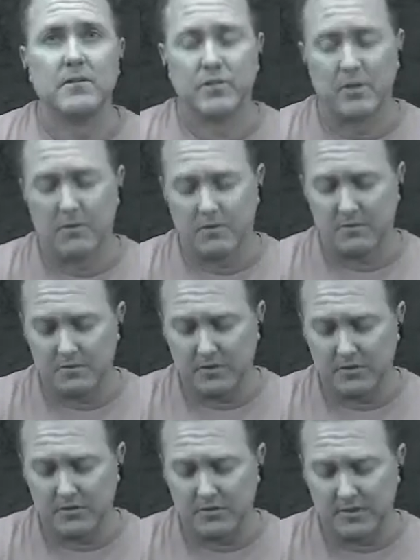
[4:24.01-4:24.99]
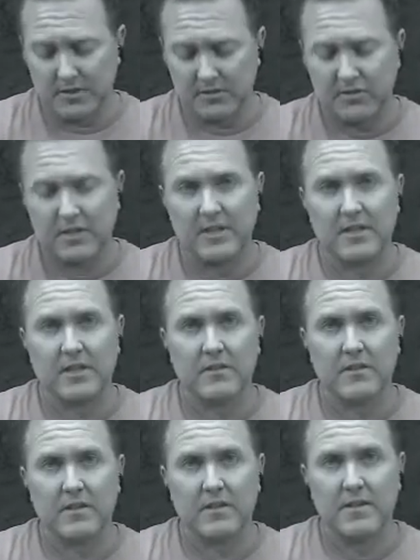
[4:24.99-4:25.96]
So first string is thinnest,
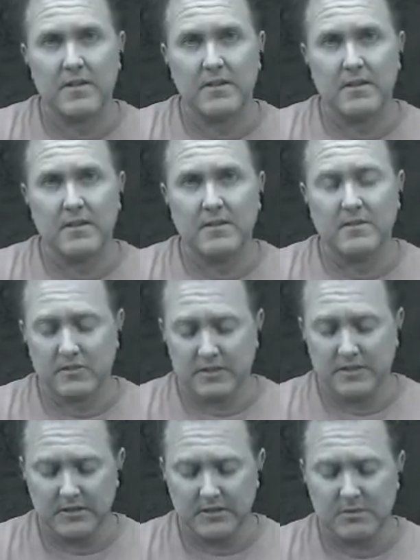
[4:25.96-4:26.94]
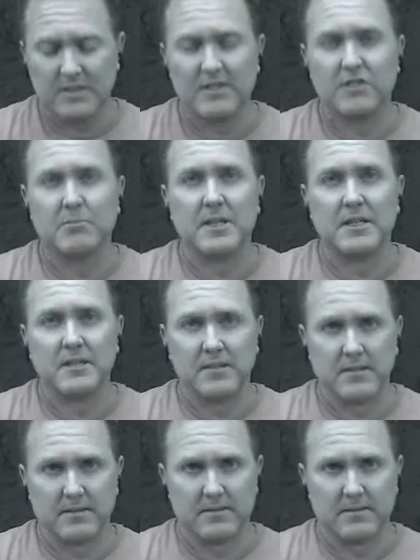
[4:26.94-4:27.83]
6th string is biggest,